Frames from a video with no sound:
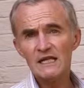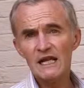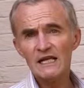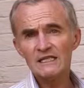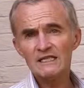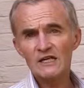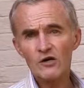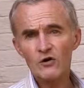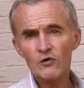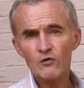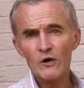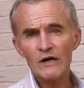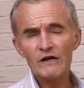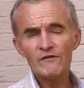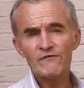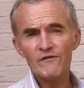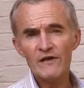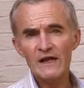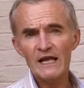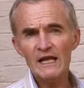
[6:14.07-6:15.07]
it's a quick
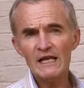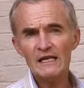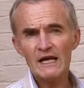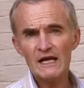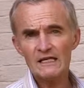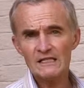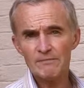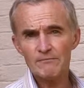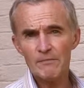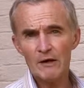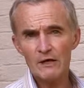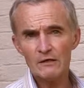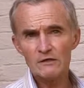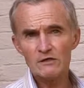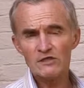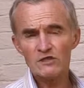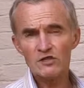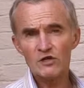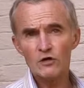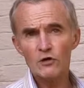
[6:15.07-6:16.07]
feed as
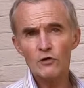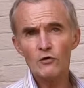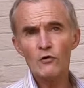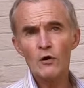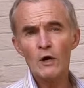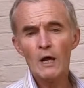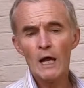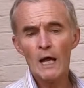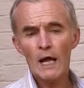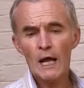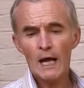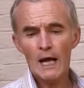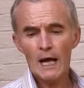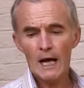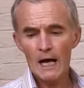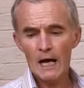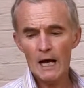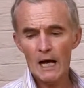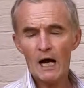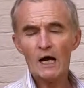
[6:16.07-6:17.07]
opposed to
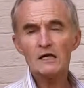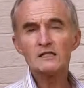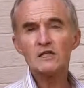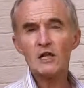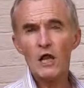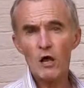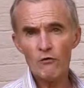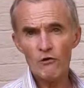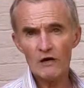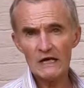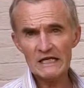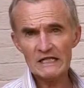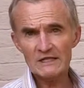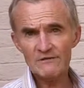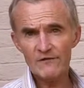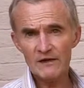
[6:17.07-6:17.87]
a slow release